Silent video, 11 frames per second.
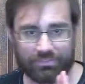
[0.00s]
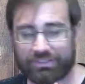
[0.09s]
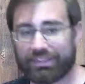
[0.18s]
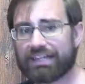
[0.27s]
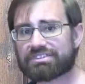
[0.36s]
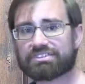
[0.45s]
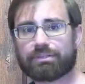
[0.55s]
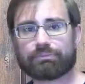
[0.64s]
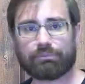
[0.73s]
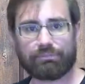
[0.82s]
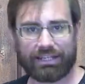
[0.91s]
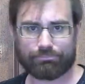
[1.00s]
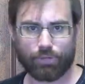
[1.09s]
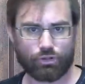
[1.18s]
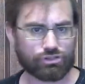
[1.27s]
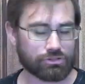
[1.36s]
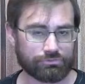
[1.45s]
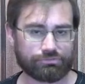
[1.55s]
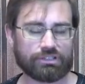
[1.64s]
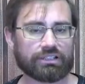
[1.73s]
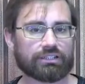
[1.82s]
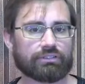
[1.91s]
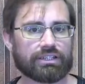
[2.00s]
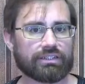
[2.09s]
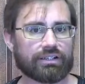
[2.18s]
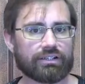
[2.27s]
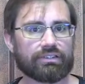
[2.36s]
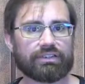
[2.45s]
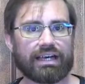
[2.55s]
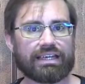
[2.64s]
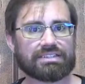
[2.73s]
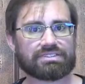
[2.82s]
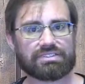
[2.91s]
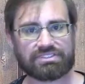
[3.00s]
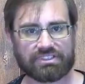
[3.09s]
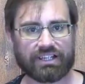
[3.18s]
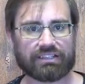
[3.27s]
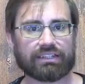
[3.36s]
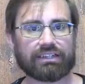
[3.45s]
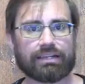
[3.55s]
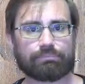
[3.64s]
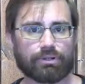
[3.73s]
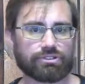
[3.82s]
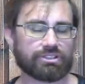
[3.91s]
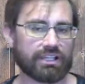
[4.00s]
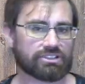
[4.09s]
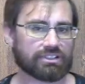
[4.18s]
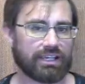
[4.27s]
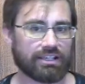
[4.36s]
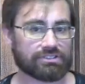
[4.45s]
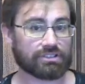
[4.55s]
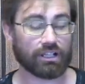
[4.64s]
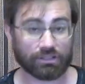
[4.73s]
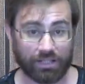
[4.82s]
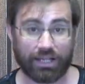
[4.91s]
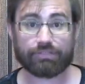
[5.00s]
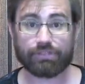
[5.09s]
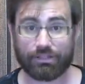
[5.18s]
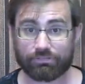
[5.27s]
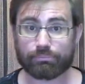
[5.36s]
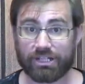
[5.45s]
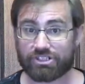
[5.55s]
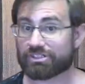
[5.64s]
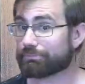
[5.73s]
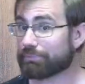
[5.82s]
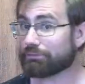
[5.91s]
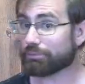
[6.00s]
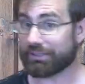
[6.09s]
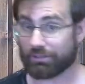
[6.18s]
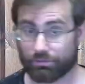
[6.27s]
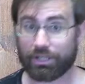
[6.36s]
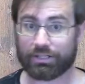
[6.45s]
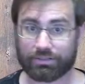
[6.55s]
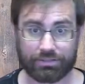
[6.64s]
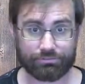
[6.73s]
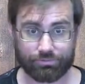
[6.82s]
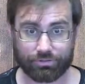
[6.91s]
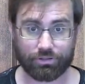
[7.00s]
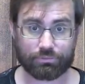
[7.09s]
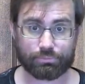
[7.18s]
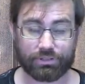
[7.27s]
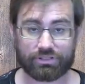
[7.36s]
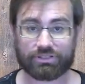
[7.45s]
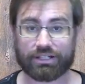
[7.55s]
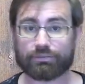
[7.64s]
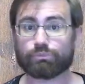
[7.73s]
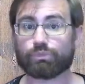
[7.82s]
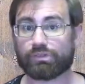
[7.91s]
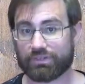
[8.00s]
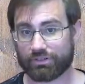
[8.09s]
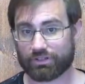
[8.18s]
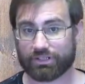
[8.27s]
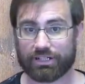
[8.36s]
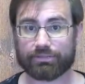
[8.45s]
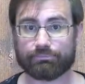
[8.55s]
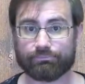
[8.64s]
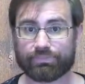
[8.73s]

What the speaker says: That symptom, that emotional feeling right there, that is a sign that that person actually has a lot of inflammation, probably chronically for a long period of time, within their gut.